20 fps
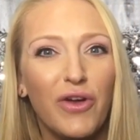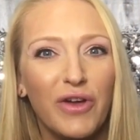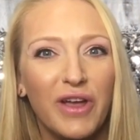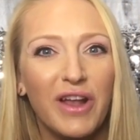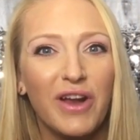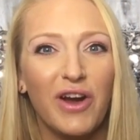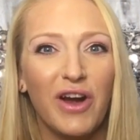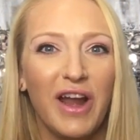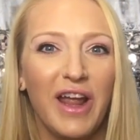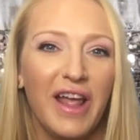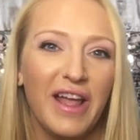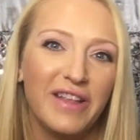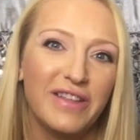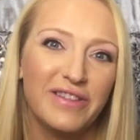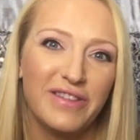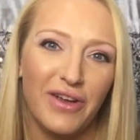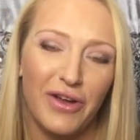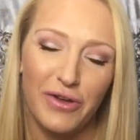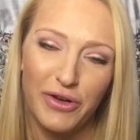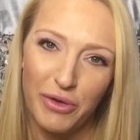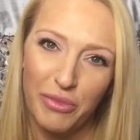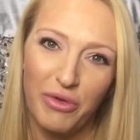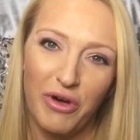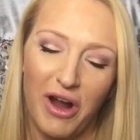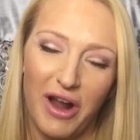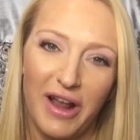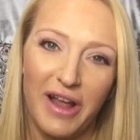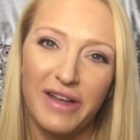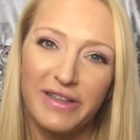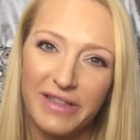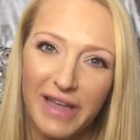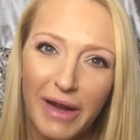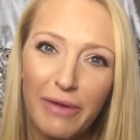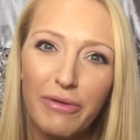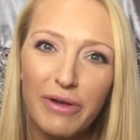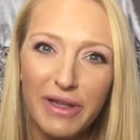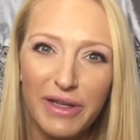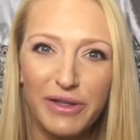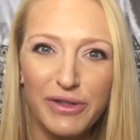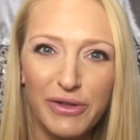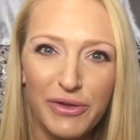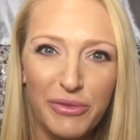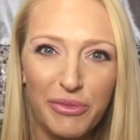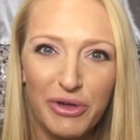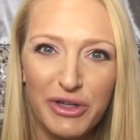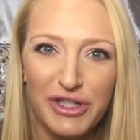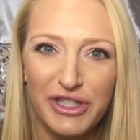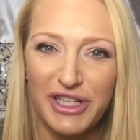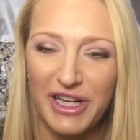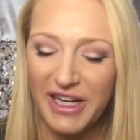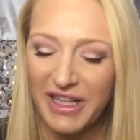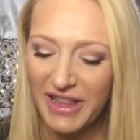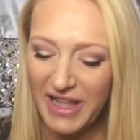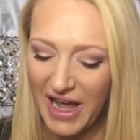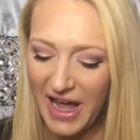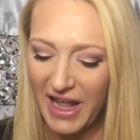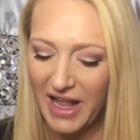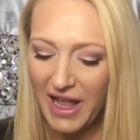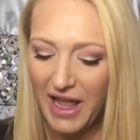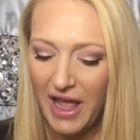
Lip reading: get our hands on your products. I really do appreciate that.